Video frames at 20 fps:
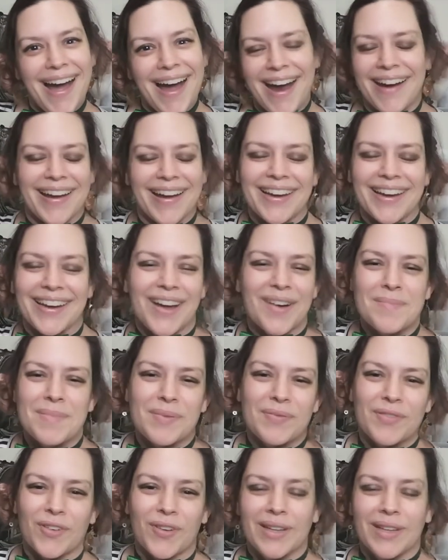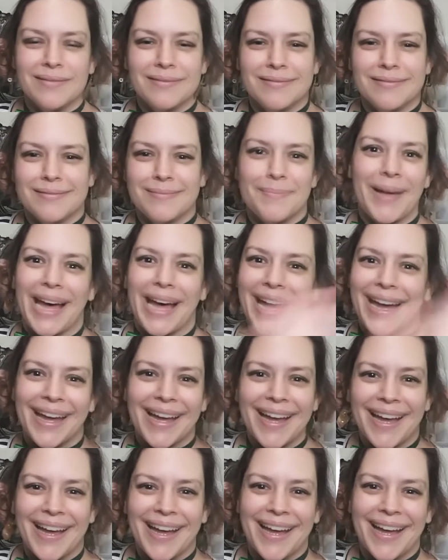Okay, no, but for real. Bye.
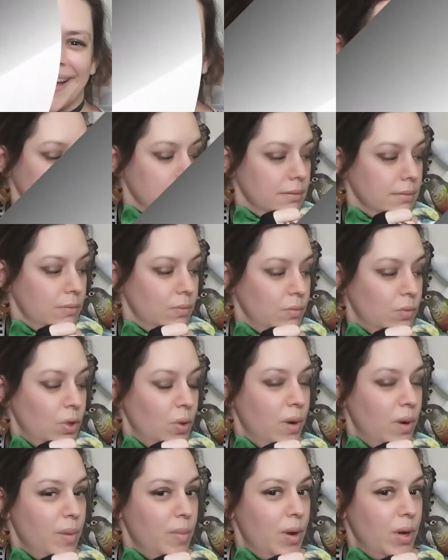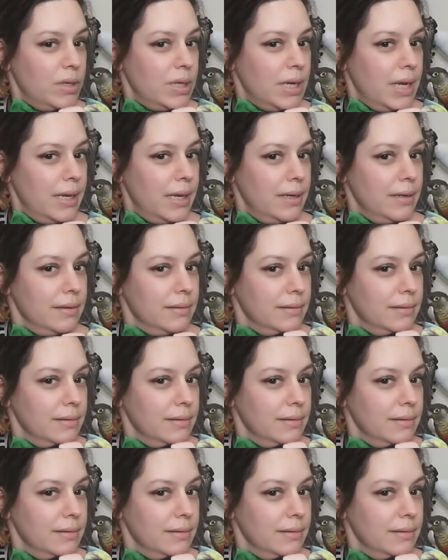You wear bow tie?